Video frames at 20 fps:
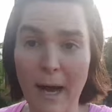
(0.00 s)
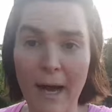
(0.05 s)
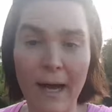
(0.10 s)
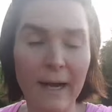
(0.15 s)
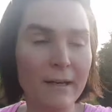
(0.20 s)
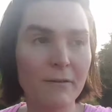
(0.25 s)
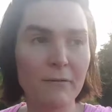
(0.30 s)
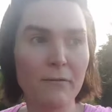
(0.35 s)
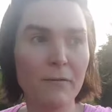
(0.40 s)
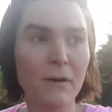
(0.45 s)

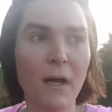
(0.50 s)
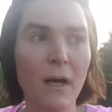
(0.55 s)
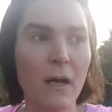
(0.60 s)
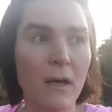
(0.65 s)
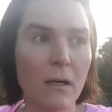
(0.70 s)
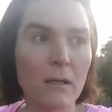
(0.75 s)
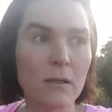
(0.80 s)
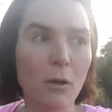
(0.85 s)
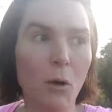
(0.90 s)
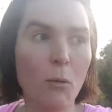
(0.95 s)
kind of
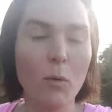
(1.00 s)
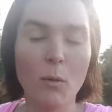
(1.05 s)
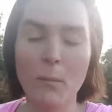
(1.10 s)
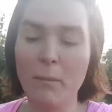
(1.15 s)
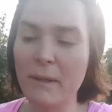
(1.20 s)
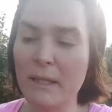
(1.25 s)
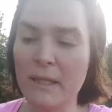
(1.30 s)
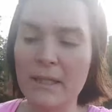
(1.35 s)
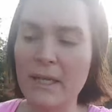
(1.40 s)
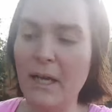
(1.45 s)
global
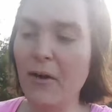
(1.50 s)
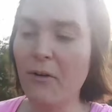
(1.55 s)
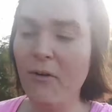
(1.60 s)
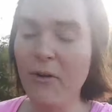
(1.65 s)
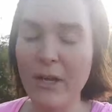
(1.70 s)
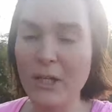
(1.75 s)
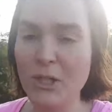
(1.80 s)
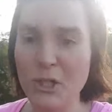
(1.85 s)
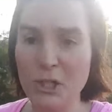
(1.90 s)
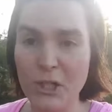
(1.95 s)

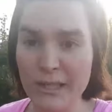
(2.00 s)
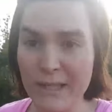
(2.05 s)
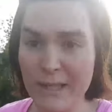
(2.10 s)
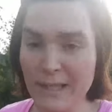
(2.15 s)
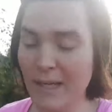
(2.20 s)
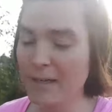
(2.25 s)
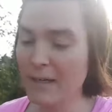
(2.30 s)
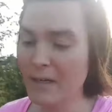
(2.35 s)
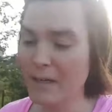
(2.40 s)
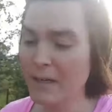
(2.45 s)
military
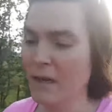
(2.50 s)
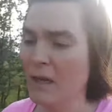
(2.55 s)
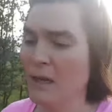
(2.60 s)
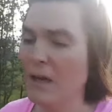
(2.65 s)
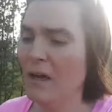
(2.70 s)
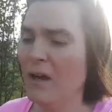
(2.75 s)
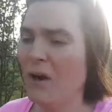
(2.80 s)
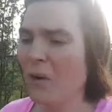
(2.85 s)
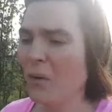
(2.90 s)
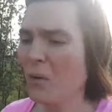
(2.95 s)
agenda,
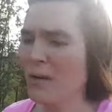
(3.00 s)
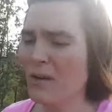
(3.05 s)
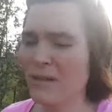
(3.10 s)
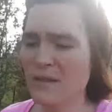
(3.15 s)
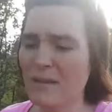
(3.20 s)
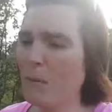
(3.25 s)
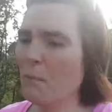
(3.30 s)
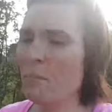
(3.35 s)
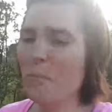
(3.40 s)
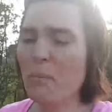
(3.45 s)
or
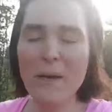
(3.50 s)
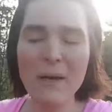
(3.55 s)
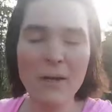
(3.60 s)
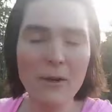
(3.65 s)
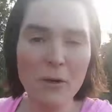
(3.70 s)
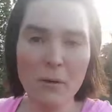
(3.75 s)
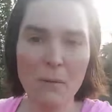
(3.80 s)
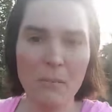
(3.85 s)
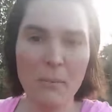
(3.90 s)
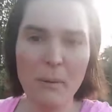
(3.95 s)
pick
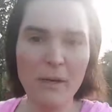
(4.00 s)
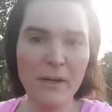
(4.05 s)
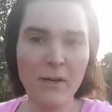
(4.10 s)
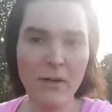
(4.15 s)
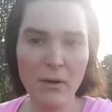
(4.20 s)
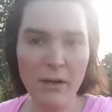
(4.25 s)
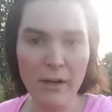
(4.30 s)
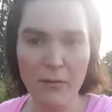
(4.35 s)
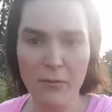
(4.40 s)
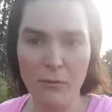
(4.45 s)

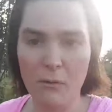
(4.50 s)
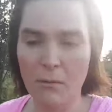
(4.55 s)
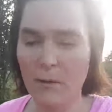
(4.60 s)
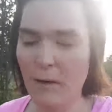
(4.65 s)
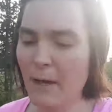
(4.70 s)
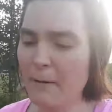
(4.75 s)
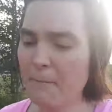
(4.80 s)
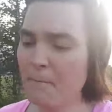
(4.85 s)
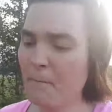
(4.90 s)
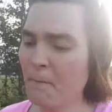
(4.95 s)
your evil,
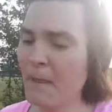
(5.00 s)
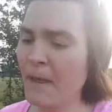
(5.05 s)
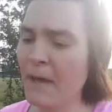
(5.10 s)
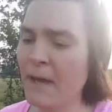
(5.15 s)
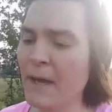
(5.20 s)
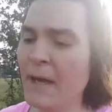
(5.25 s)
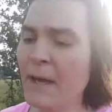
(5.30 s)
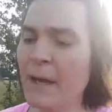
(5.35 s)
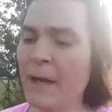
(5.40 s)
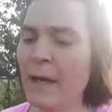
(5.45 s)
right?
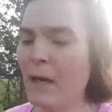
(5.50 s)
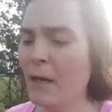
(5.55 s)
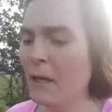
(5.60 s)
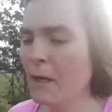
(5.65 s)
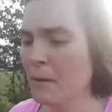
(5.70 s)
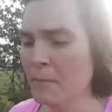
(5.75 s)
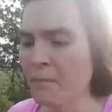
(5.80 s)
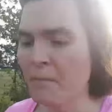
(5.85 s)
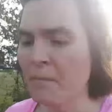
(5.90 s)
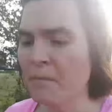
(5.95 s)

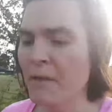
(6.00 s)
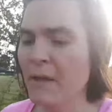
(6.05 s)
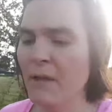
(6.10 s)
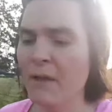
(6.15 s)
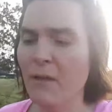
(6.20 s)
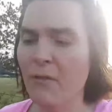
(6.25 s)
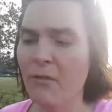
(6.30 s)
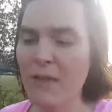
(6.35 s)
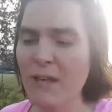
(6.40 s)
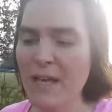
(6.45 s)

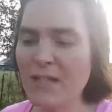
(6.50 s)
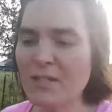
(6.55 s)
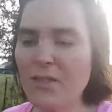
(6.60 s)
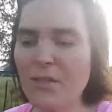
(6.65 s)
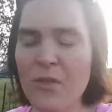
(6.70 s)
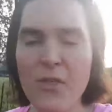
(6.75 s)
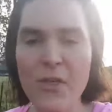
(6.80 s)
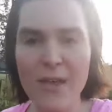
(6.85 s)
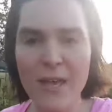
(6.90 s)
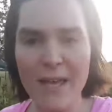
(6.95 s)

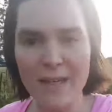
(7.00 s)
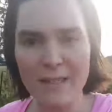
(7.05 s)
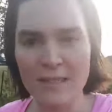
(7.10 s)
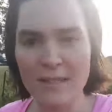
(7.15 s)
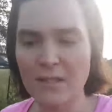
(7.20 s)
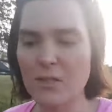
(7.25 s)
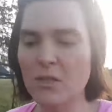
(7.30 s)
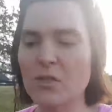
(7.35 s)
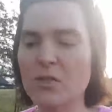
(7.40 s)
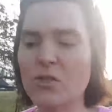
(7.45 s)
These
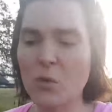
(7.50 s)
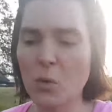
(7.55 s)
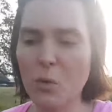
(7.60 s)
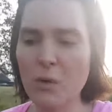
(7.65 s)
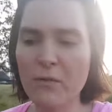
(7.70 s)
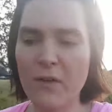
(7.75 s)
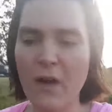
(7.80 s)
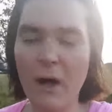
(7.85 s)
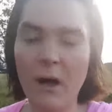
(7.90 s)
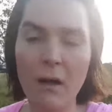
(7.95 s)
things sort
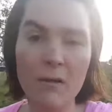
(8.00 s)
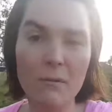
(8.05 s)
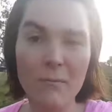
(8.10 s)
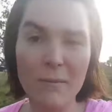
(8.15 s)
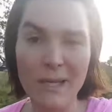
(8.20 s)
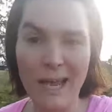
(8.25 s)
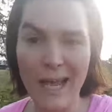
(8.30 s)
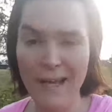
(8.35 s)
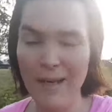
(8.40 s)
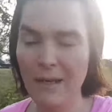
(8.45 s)
of
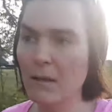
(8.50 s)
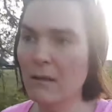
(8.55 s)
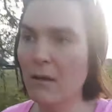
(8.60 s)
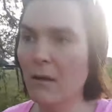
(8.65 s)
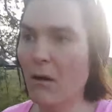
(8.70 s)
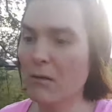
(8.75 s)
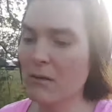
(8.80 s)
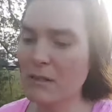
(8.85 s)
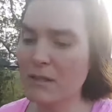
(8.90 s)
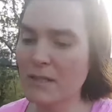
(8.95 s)
culminate
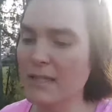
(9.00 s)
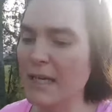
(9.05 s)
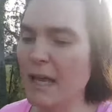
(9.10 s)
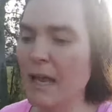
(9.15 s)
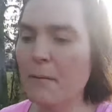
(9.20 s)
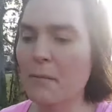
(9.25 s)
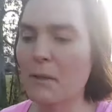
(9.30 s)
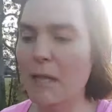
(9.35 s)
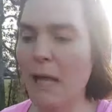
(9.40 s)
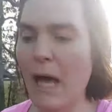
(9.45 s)
along the
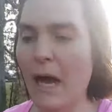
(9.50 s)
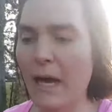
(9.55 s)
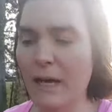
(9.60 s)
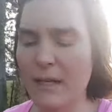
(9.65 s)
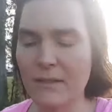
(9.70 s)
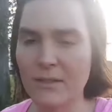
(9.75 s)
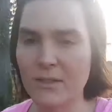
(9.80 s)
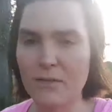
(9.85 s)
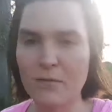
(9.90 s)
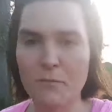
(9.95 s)
same
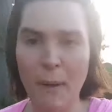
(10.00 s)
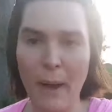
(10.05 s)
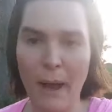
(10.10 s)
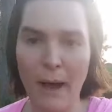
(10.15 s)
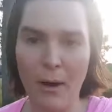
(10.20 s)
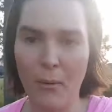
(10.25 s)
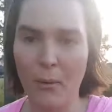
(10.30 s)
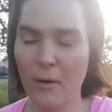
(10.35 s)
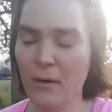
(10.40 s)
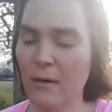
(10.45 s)
lines of
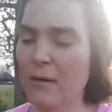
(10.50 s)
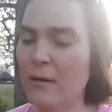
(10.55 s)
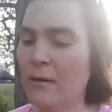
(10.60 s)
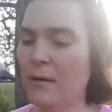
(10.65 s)
power.